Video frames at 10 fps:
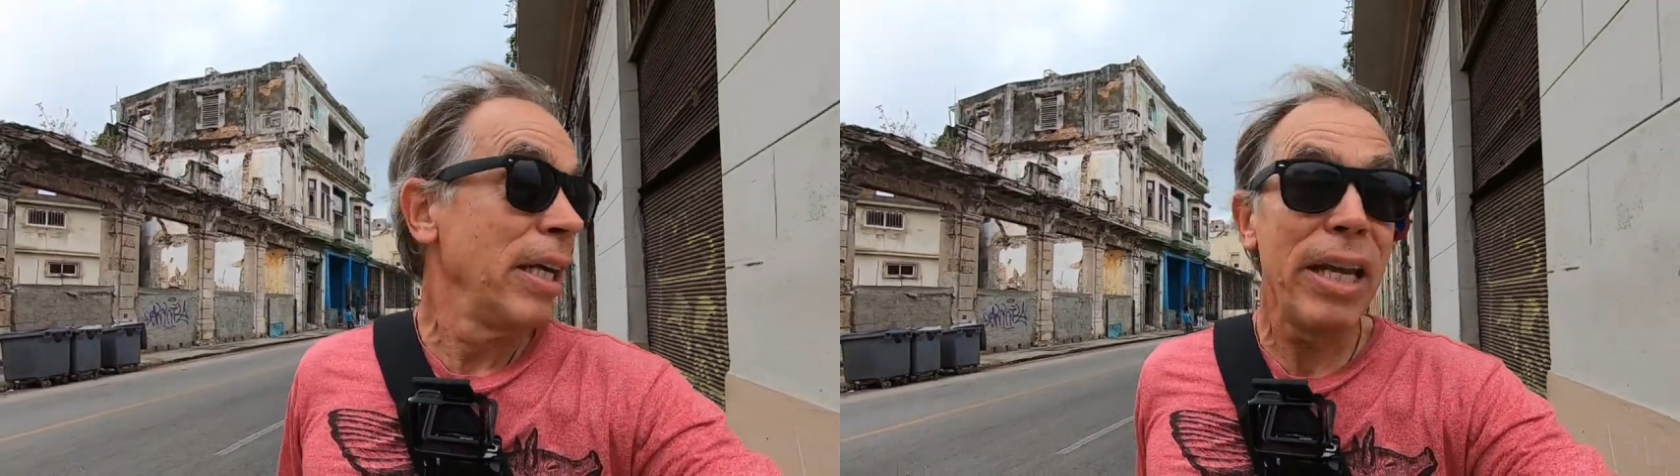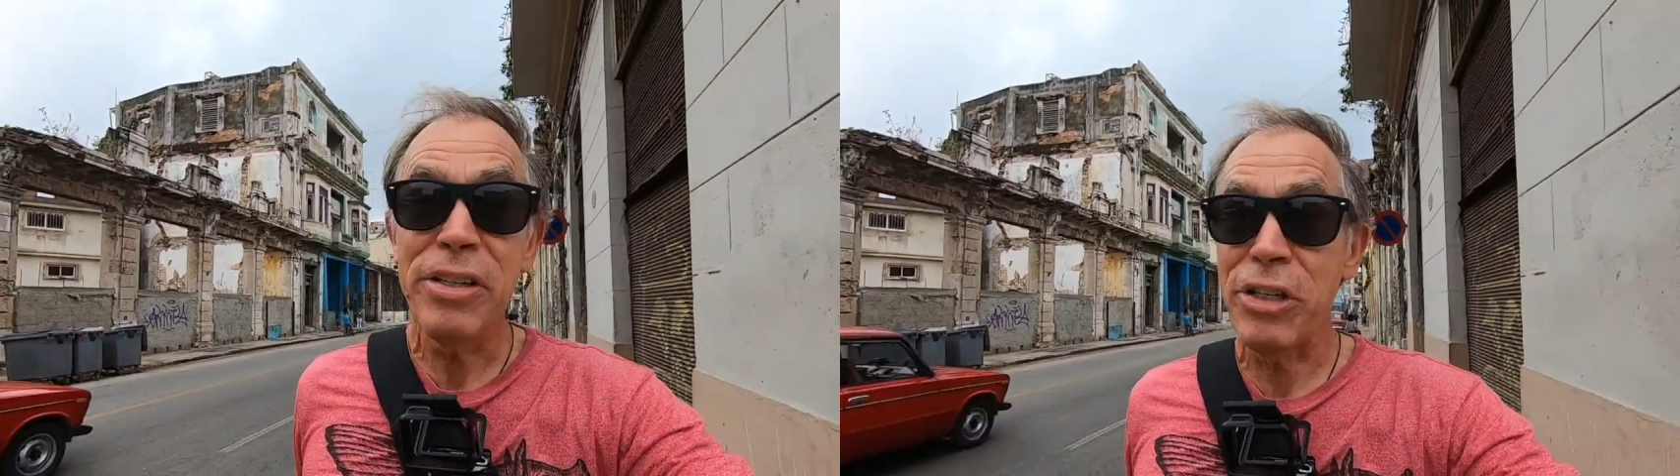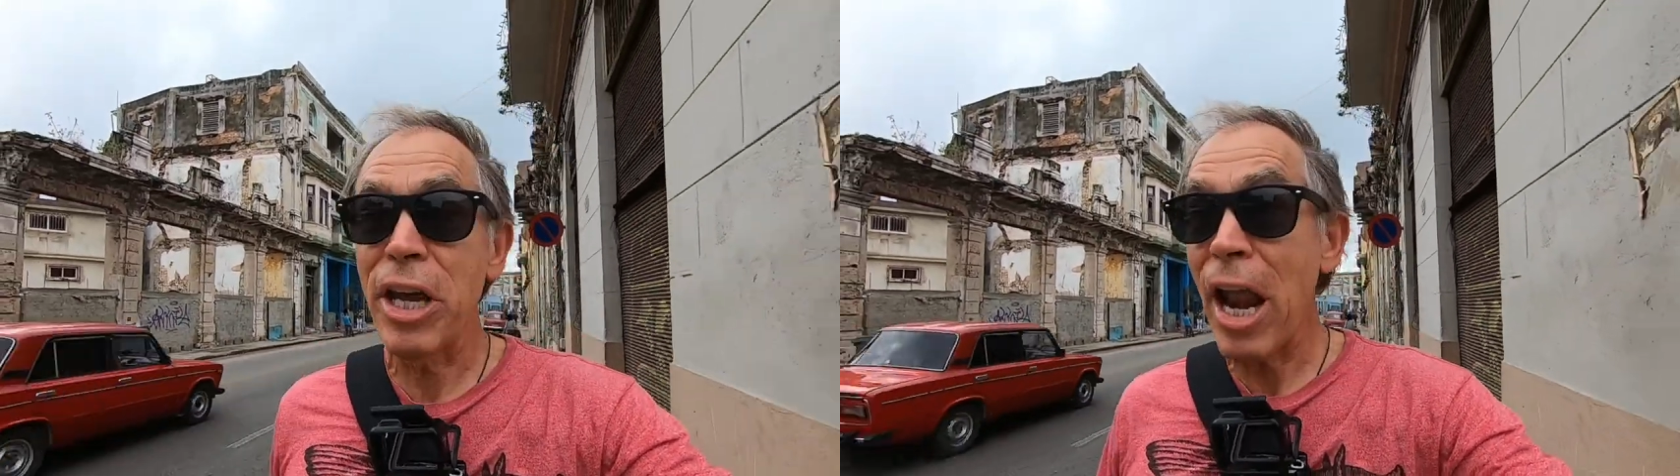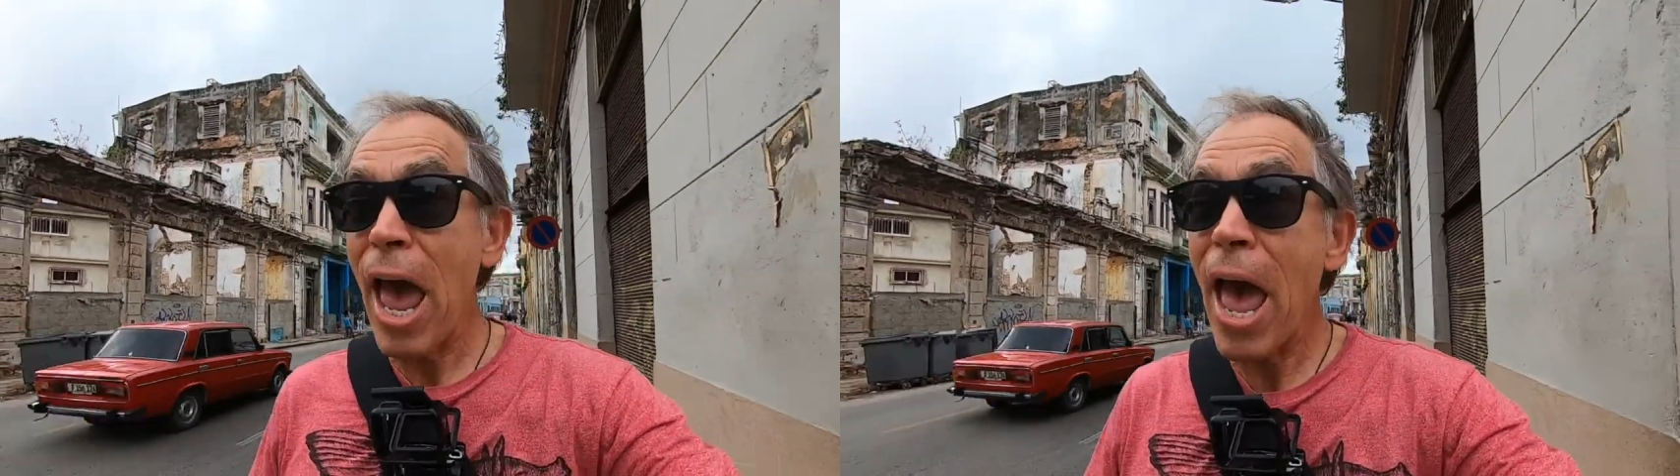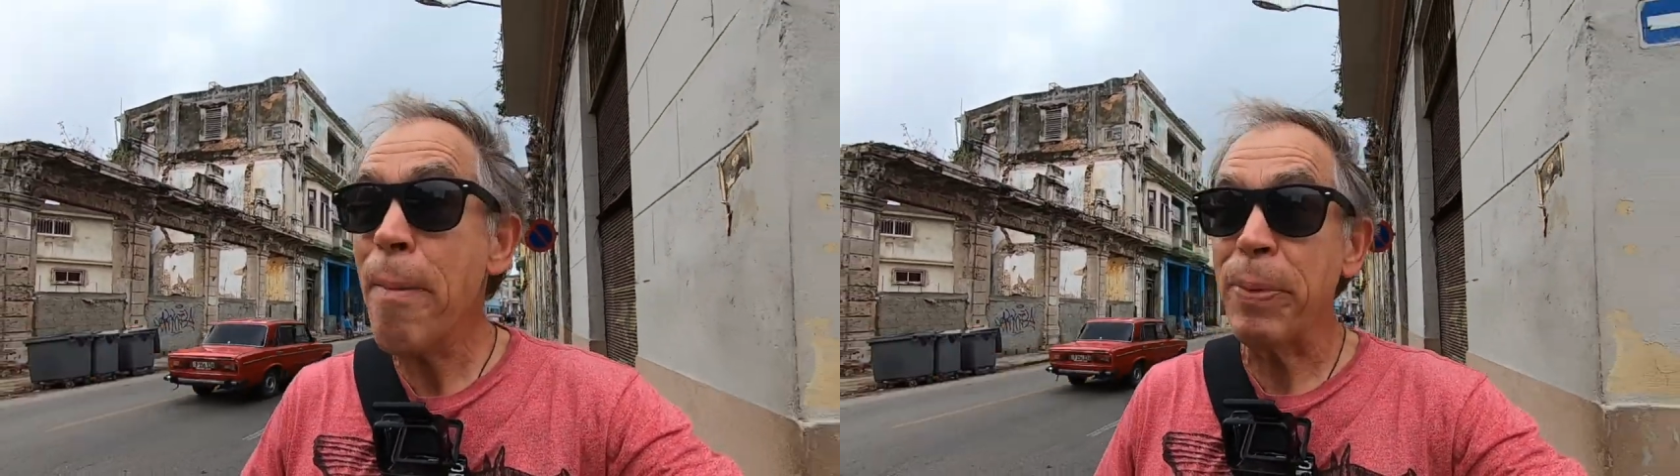It isn't going to
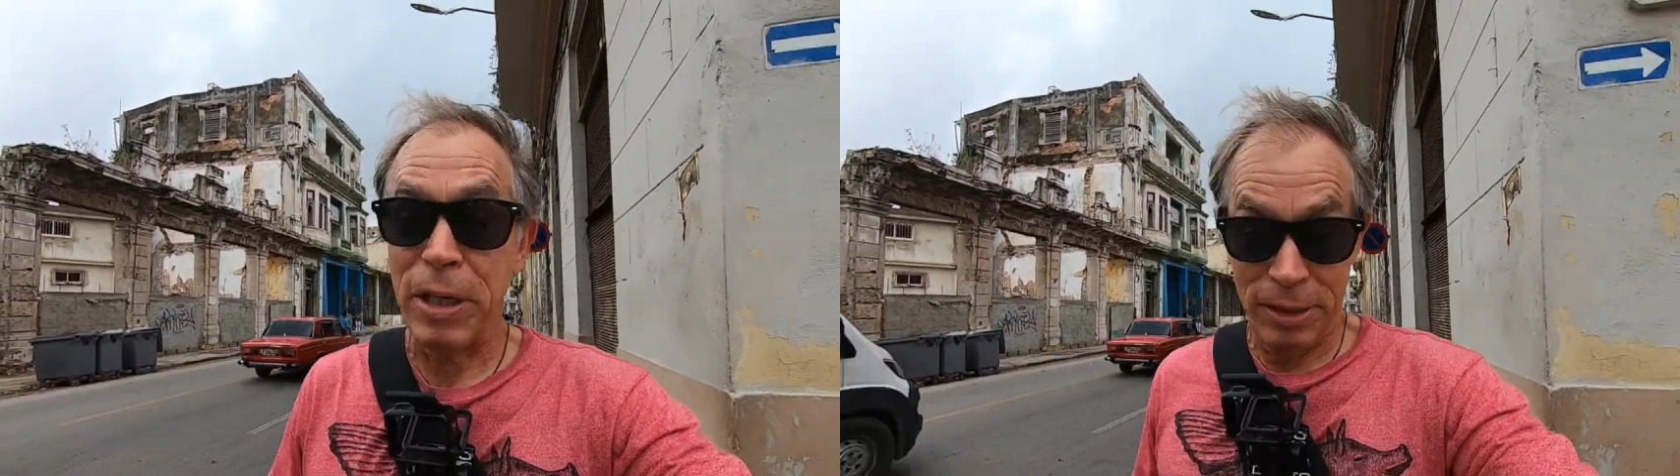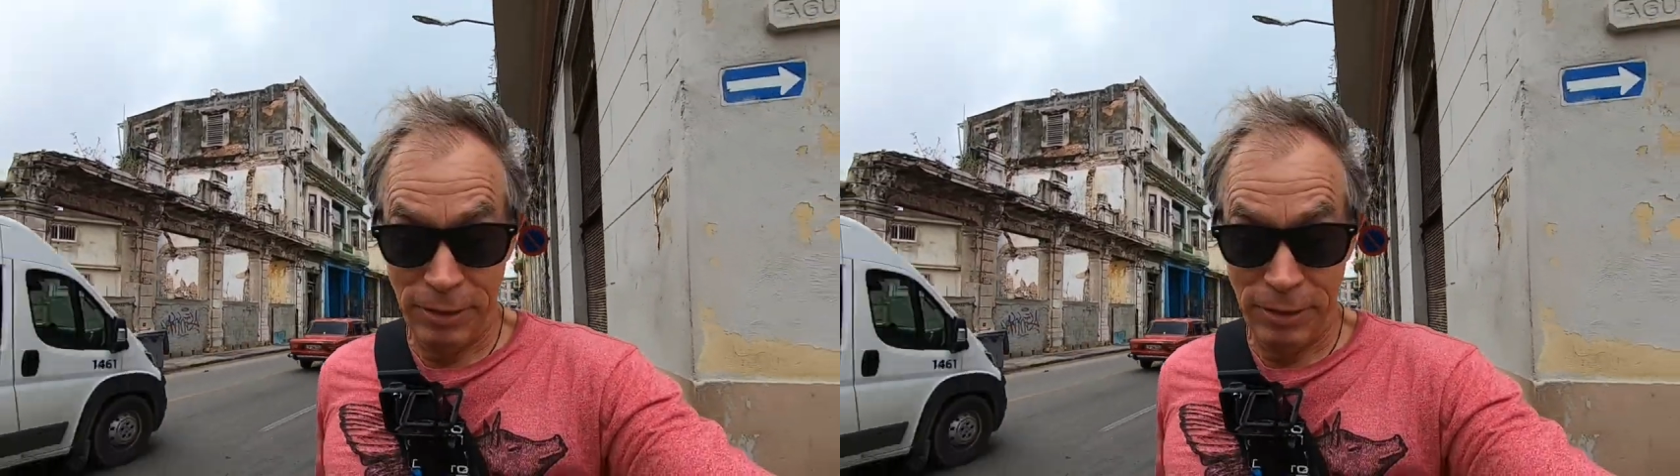happen.